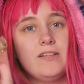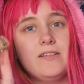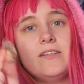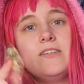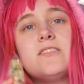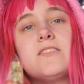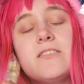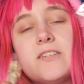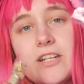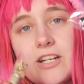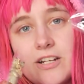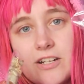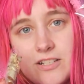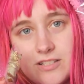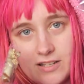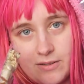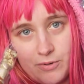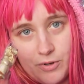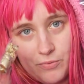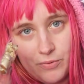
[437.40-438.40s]
These are
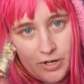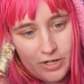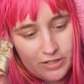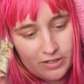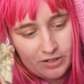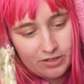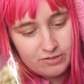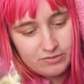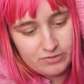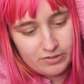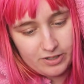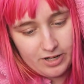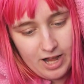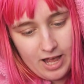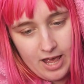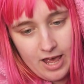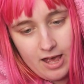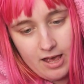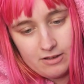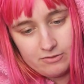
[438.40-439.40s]
earrings I've been waiting on
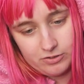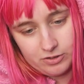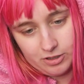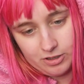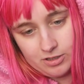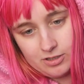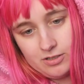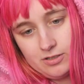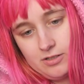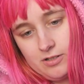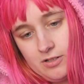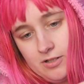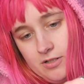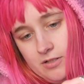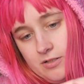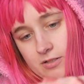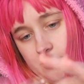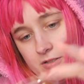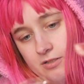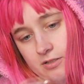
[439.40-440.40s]
forever.
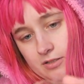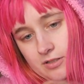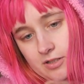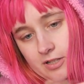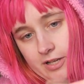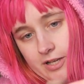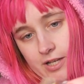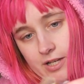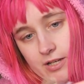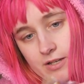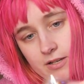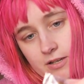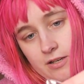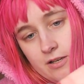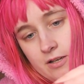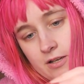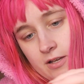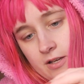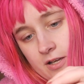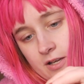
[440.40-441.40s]
Like,
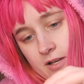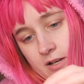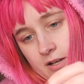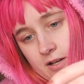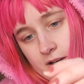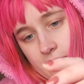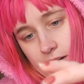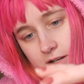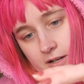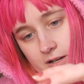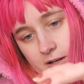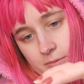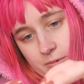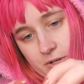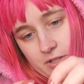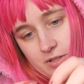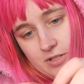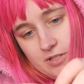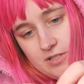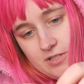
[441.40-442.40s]
I
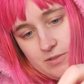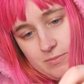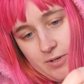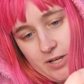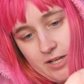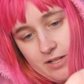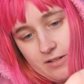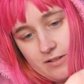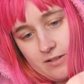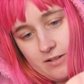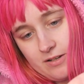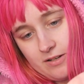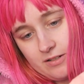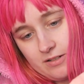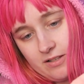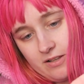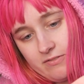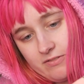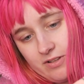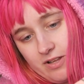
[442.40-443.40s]
bought these back on
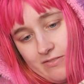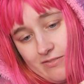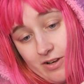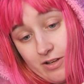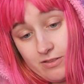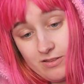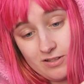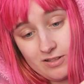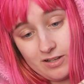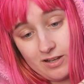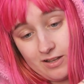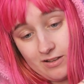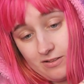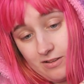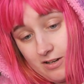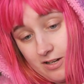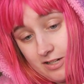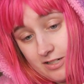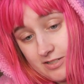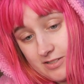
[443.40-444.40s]
11/11. I thought they got
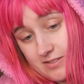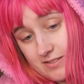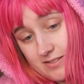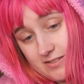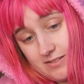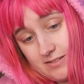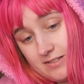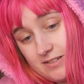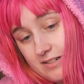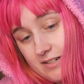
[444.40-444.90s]
lost.